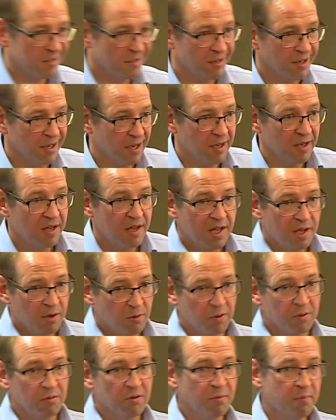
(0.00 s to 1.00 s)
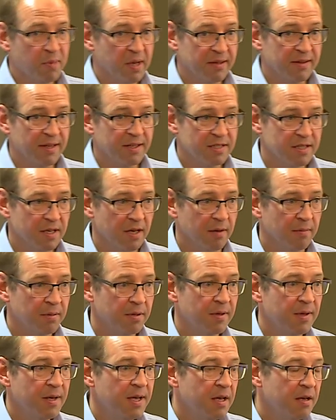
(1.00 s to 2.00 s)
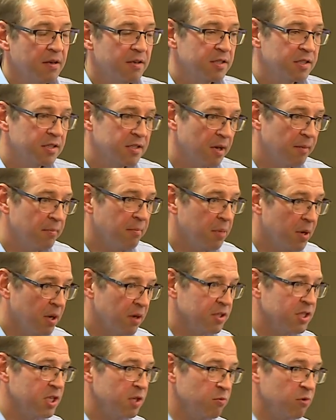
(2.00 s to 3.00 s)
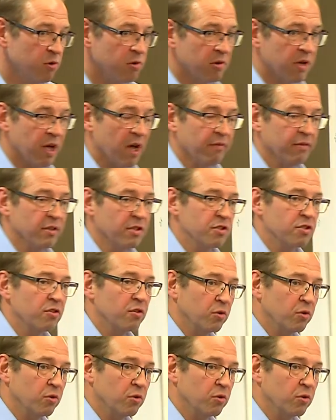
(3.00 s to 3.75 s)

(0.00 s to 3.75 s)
earlier, we would have picked that up. Some party wall covers